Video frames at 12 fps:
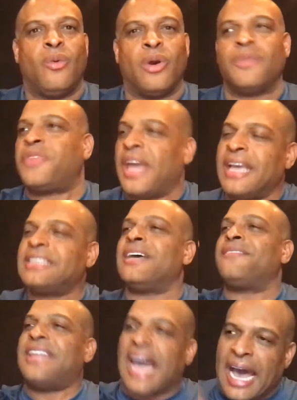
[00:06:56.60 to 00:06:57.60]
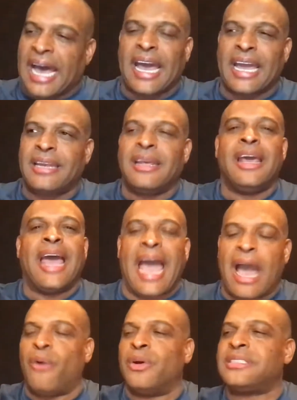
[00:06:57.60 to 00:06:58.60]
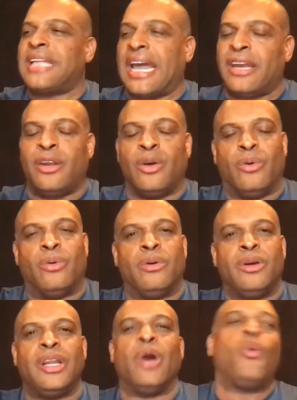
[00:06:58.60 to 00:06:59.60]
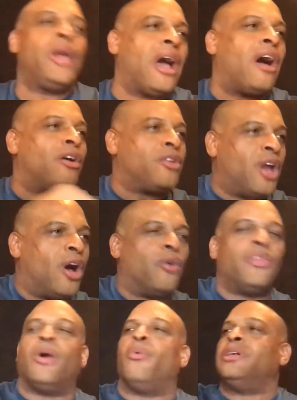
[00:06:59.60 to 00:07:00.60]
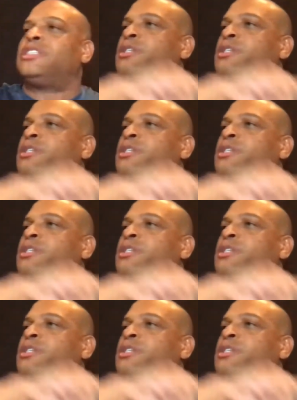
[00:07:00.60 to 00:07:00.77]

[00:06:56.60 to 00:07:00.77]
where things have died, how is that new? Now, we all know that when